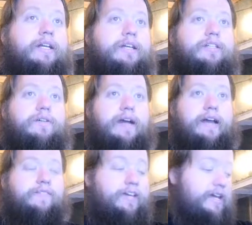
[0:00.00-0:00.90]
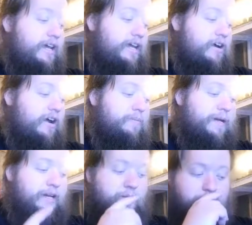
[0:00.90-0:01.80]
So having a
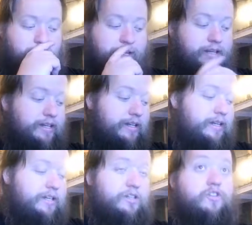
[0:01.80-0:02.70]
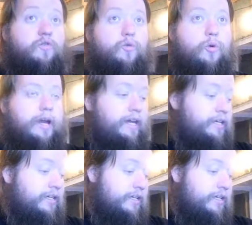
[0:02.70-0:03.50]
automatic 1 is great.